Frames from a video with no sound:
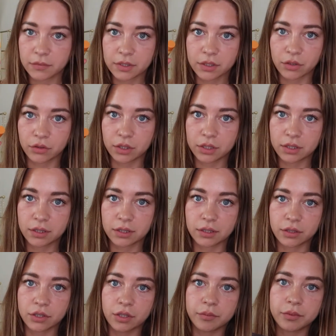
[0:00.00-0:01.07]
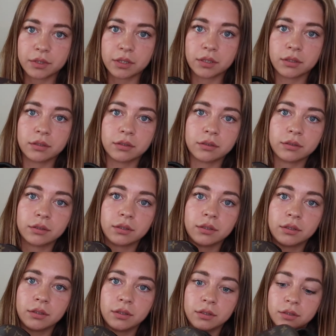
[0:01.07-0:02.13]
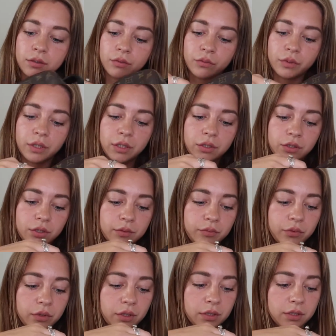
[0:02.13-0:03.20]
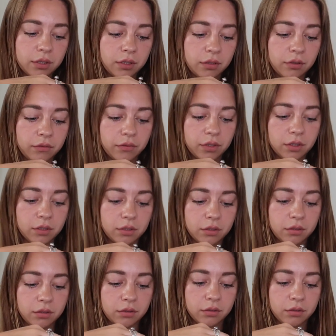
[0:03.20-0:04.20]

So this little chopstick, we can just put inside of this.